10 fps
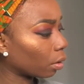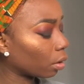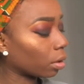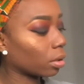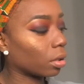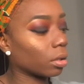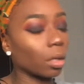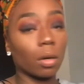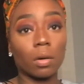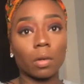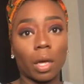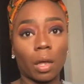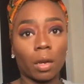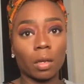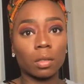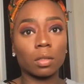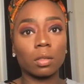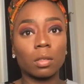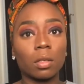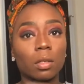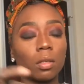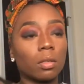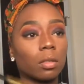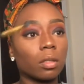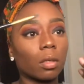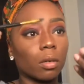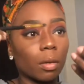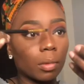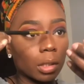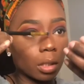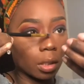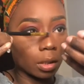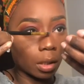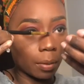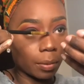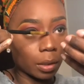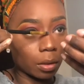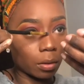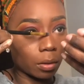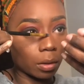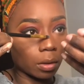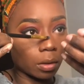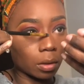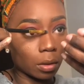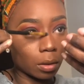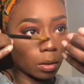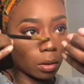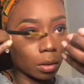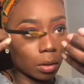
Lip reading: It says Gold Addict. So I'm just gonna tap a little in the center.